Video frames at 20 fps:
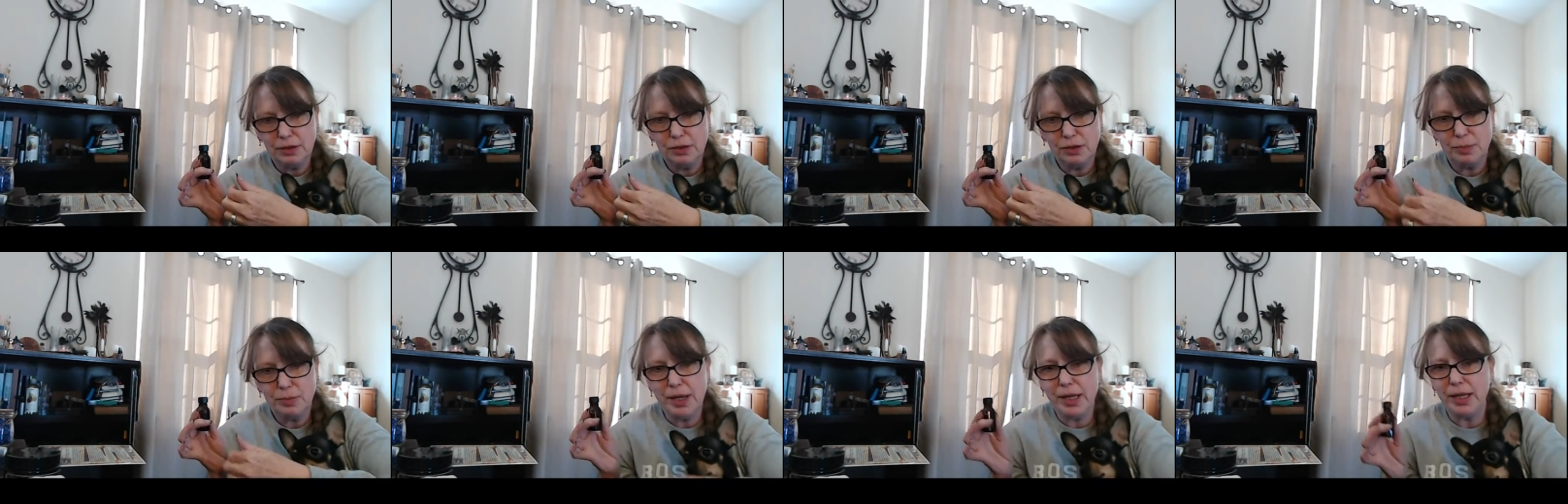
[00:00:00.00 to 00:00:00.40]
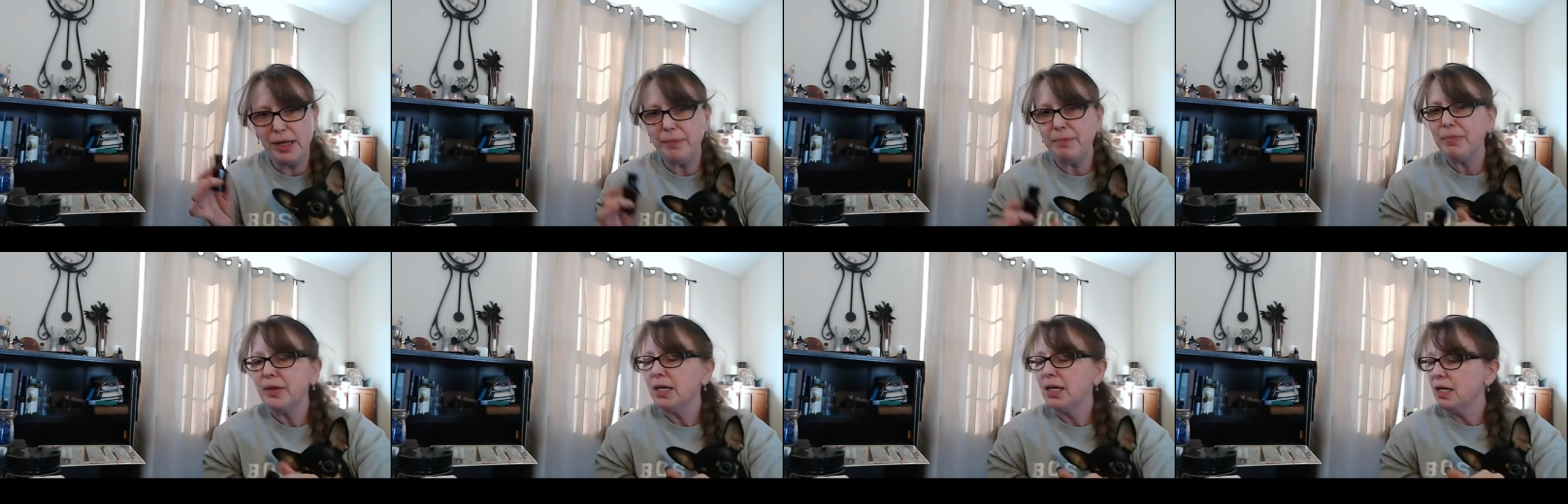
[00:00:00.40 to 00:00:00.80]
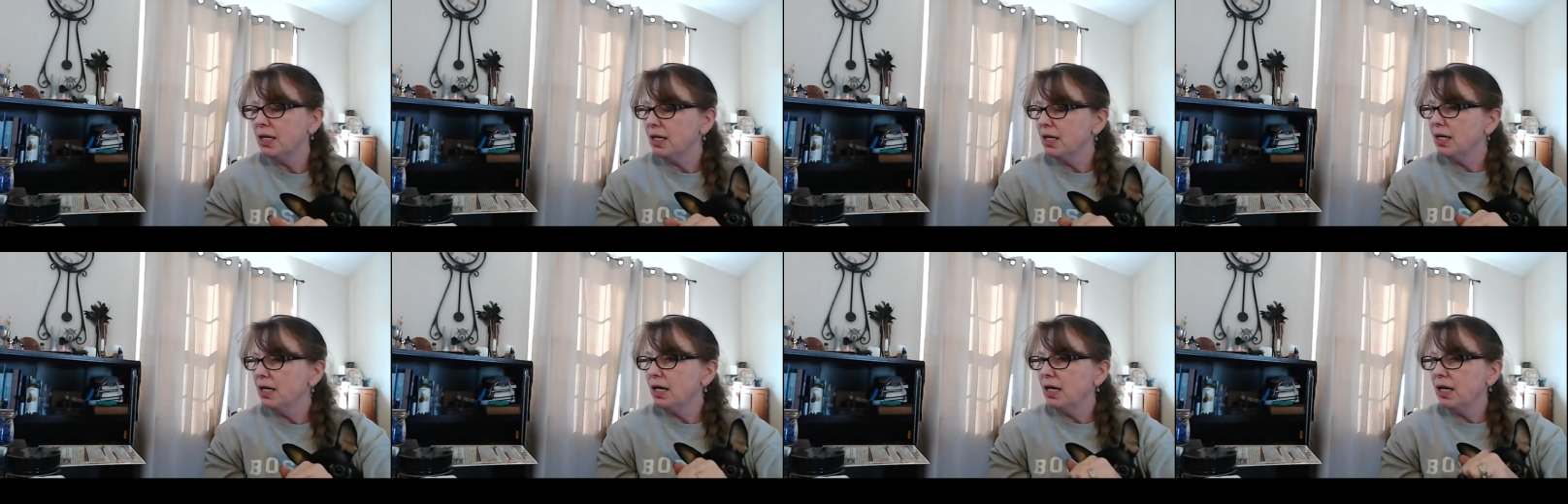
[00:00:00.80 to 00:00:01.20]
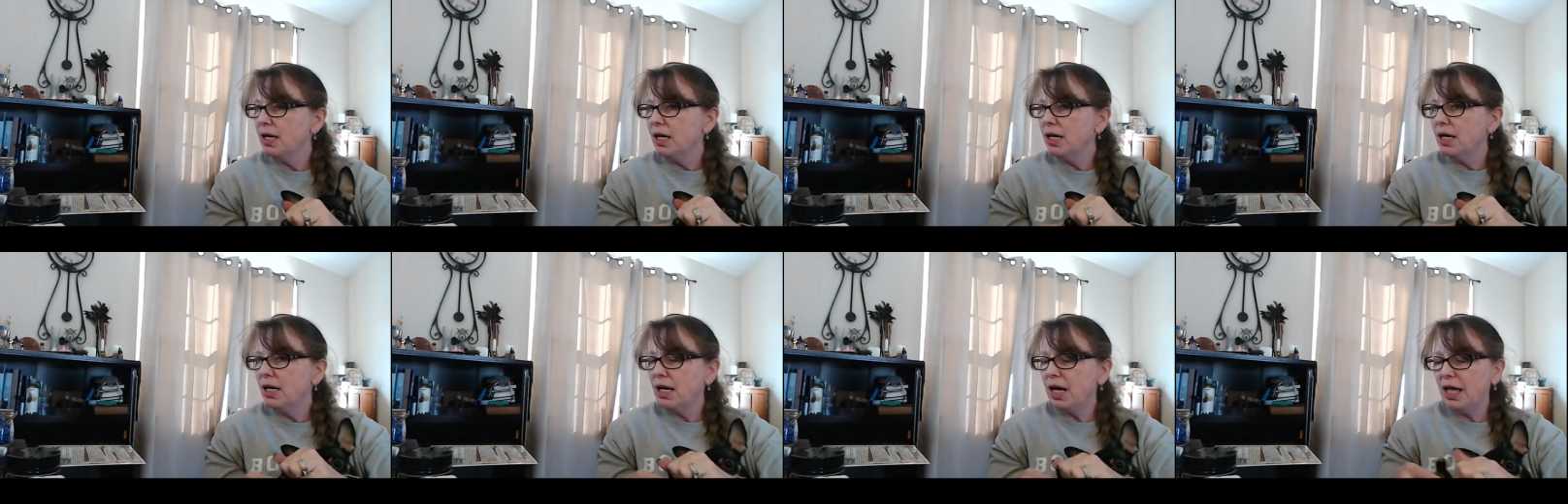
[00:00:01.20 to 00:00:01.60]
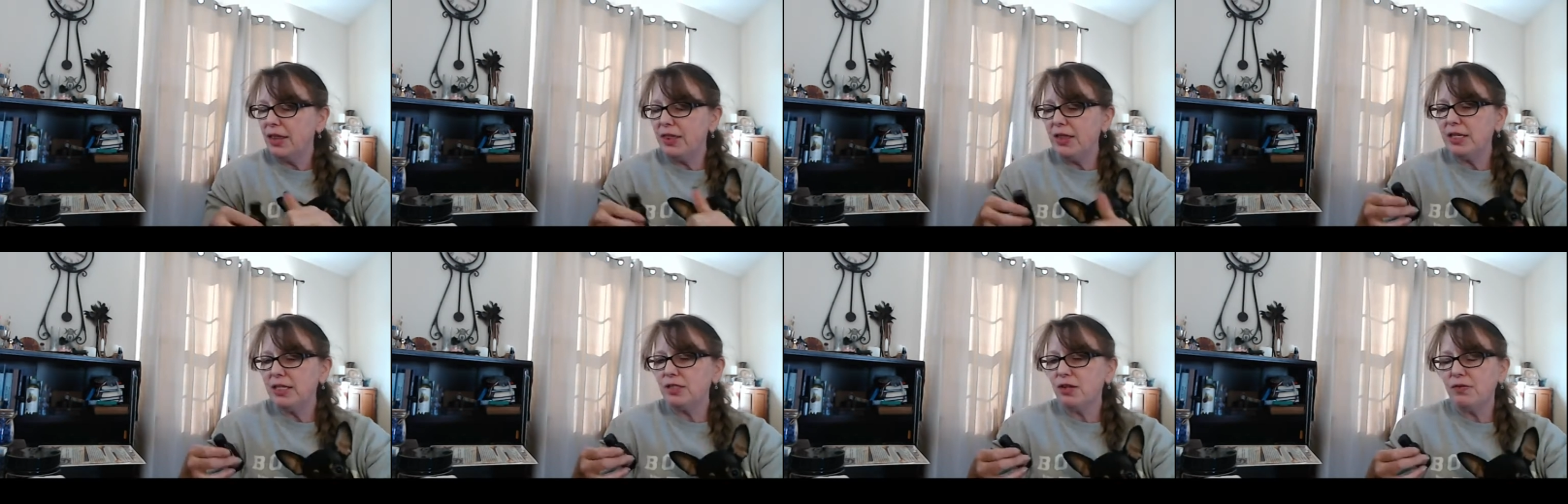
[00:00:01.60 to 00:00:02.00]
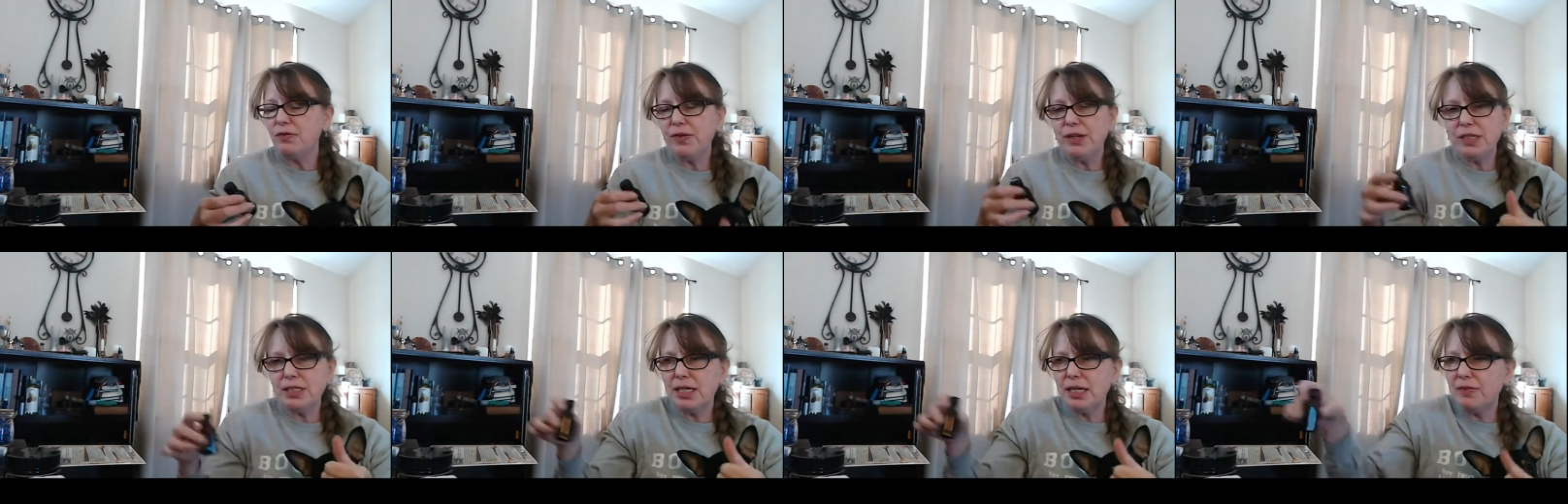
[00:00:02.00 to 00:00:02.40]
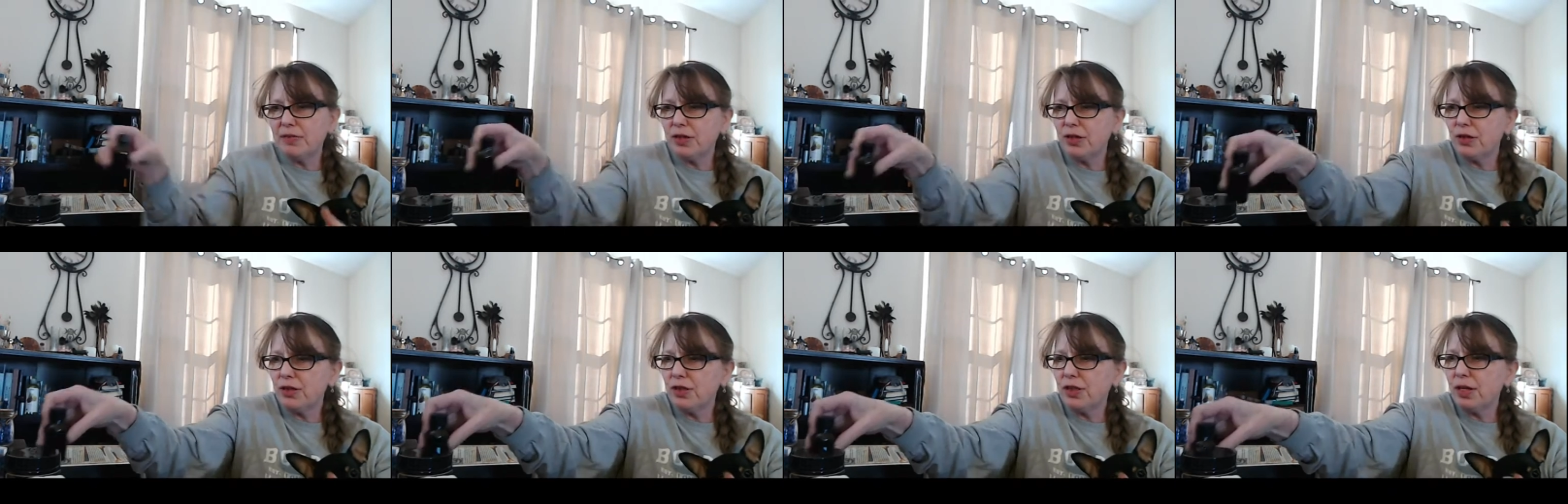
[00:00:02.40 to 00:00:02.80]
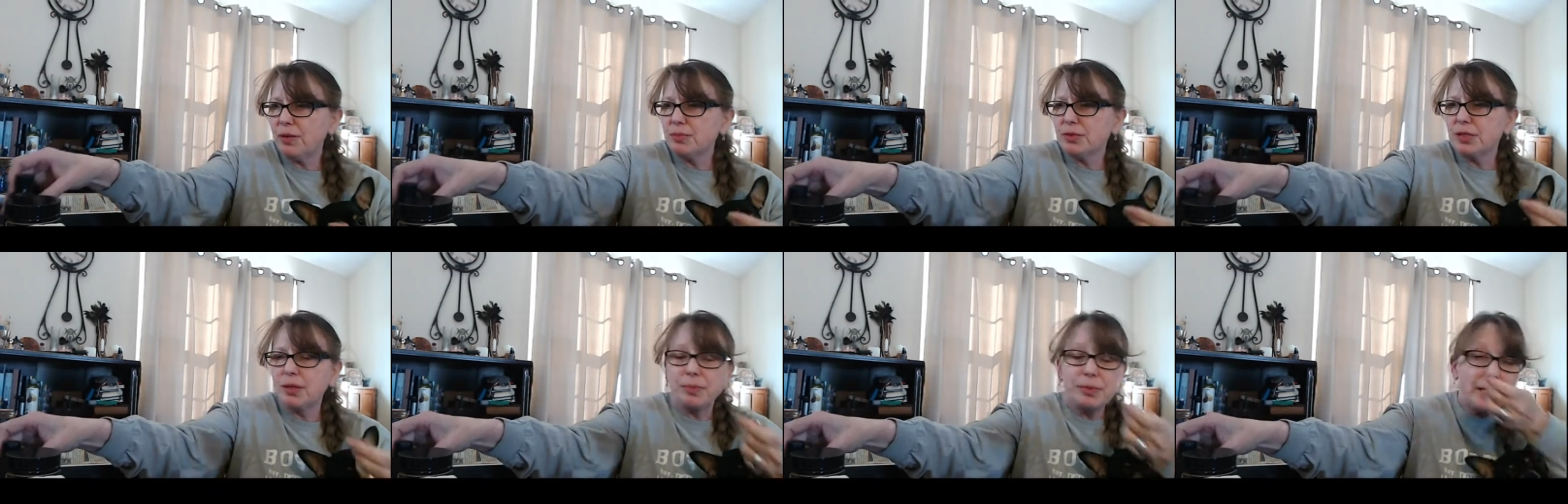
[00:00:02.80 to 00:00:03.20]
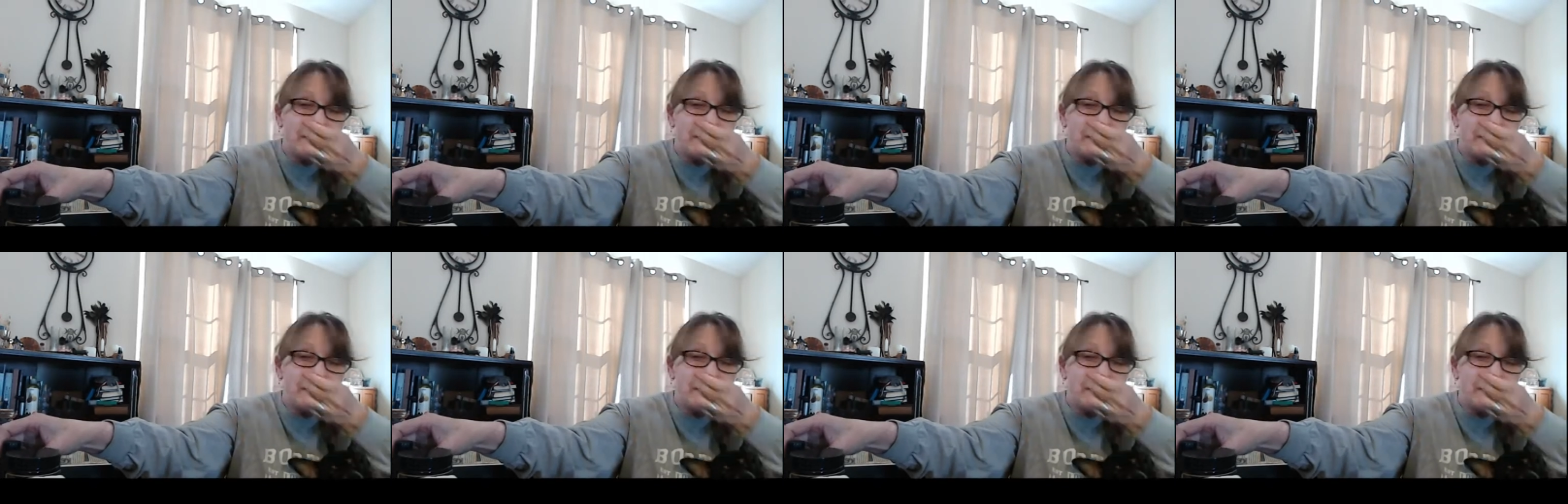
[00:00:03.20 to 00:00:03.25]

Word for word: Smell it? I think Sophia's giving her thumbs up.